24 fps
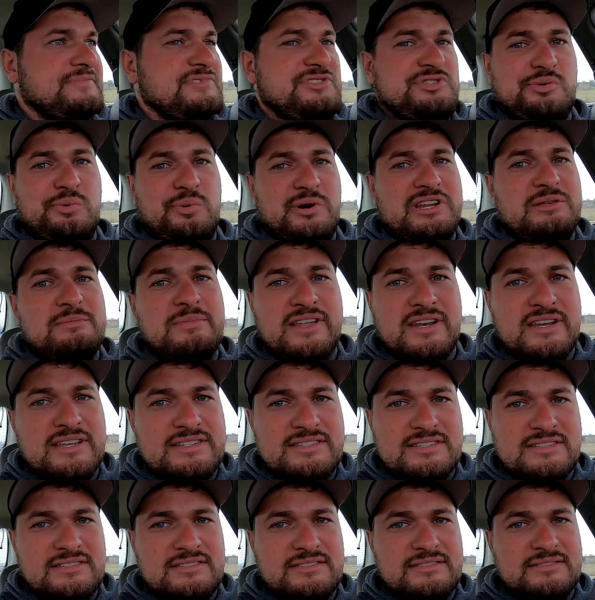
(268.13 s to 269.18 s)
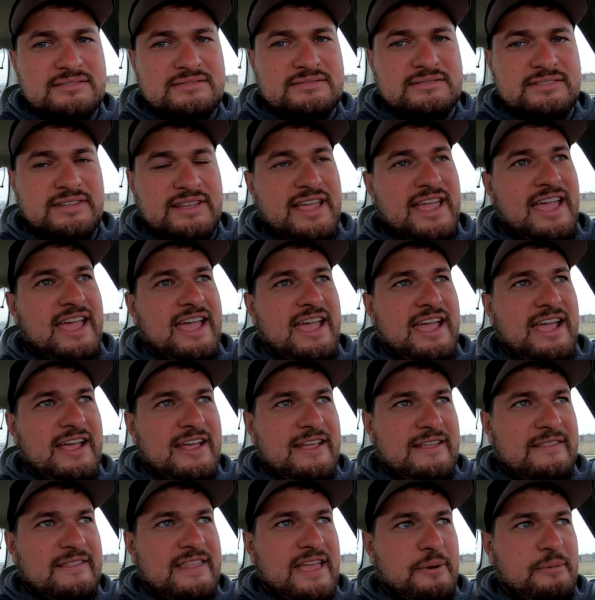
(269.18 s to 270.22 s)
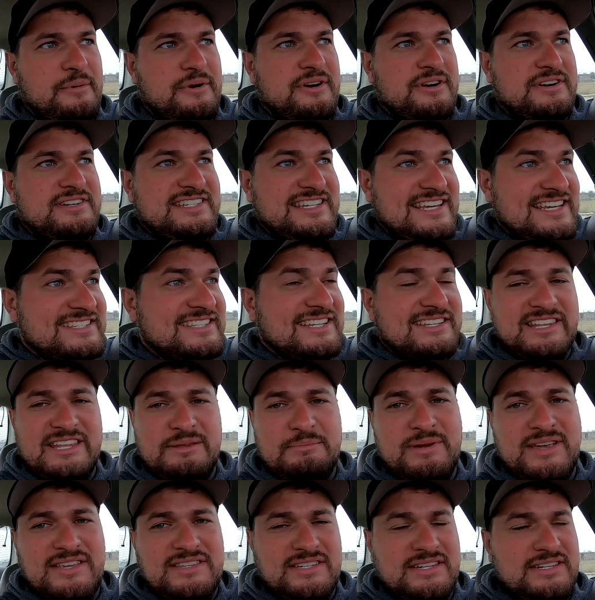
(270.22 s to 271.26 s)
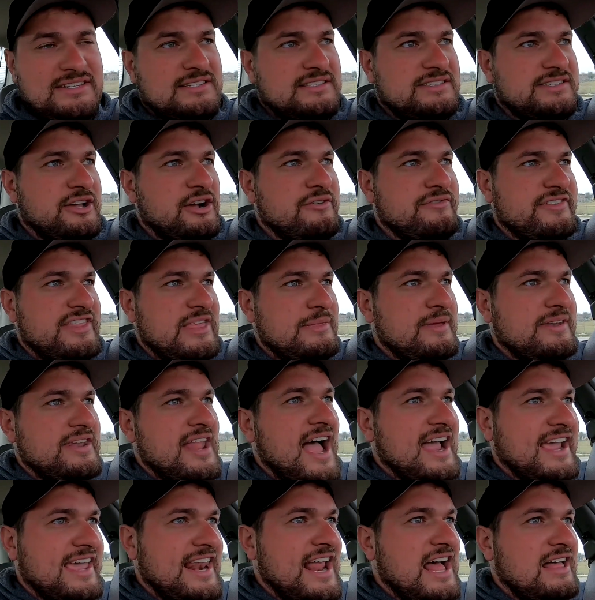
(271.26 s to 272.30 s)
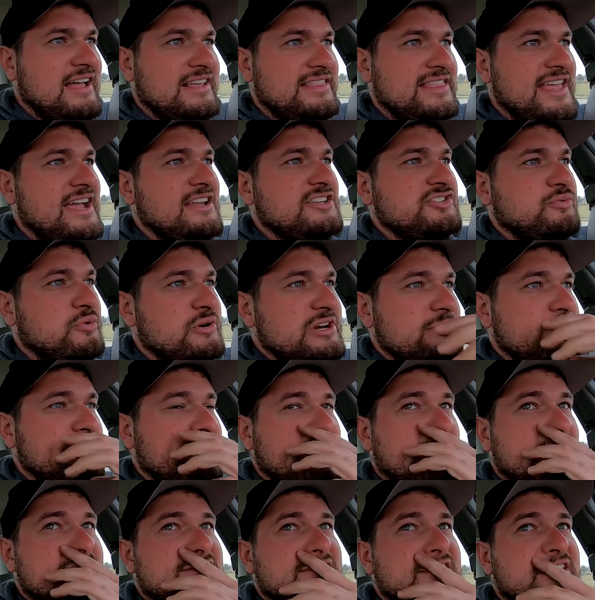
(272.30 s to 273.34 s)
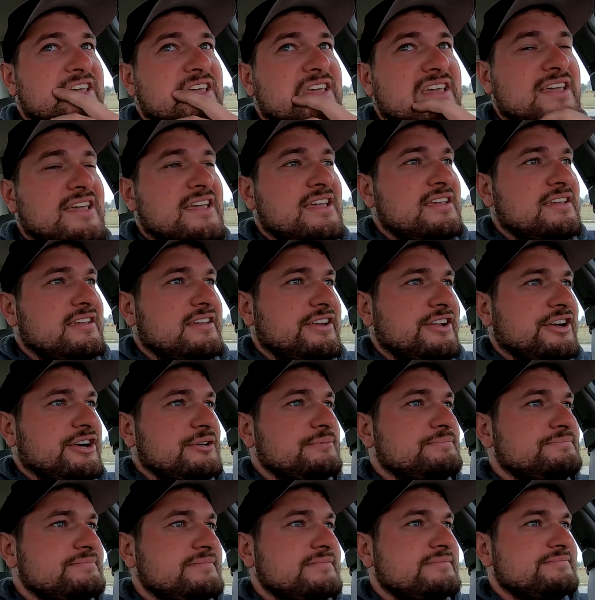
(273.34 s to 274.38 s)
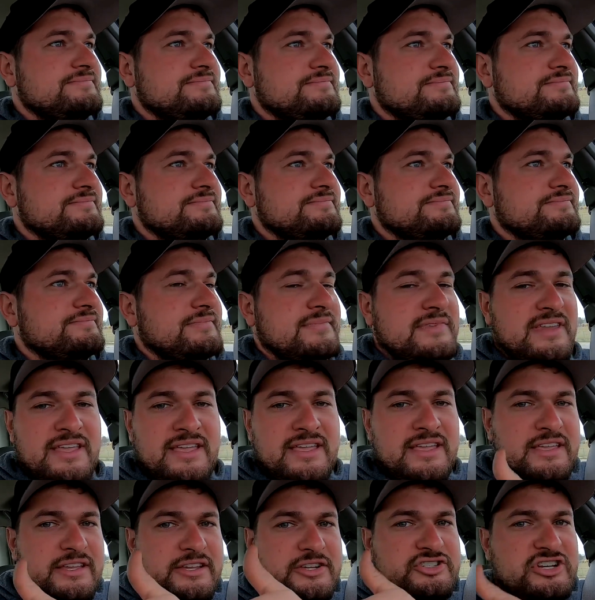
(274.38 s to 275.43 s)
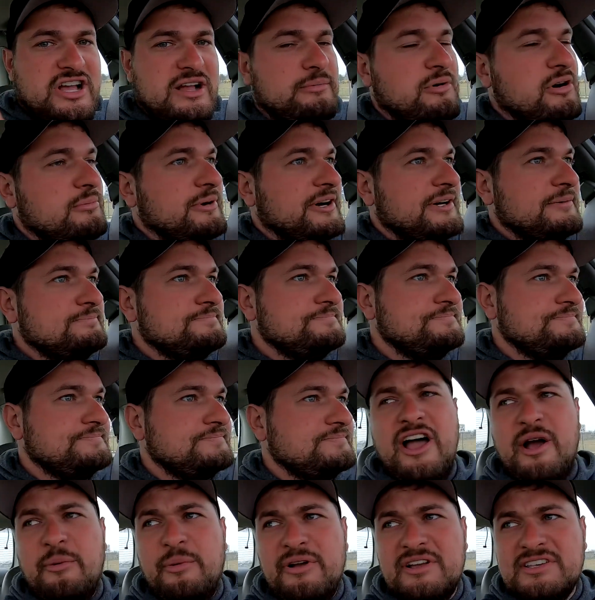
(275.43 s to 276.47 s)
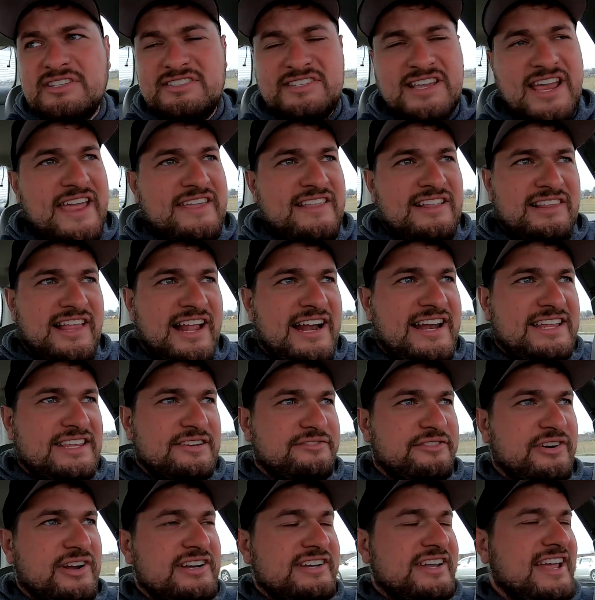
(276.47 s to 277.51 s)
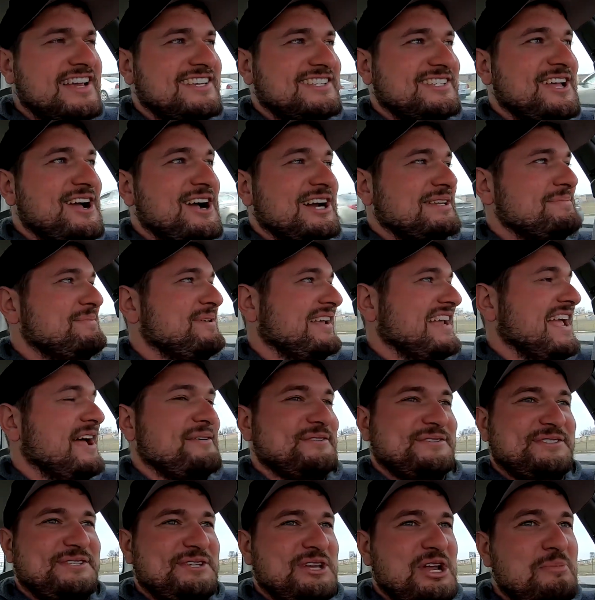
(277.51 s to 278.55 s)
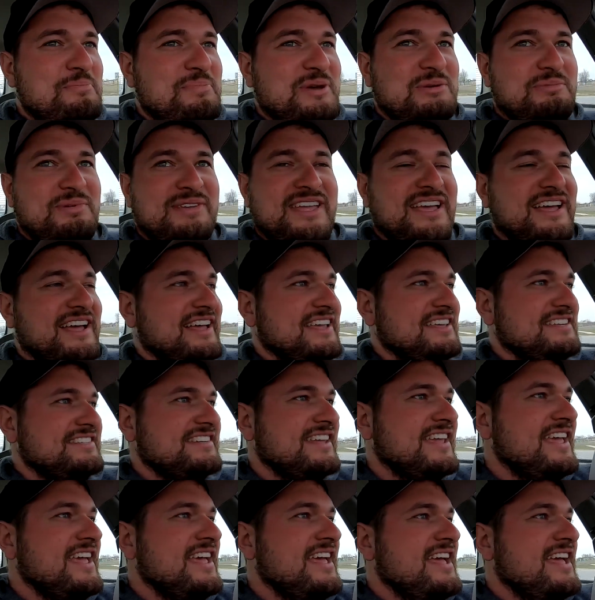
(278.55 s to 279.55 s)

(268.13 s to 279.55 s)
20 minutes, and they were decently busy. So for them to knock it out like that in 20 minutes, you know, good job, Walmart. Well, I will say the lady at the front desk talked to me like I was stupid because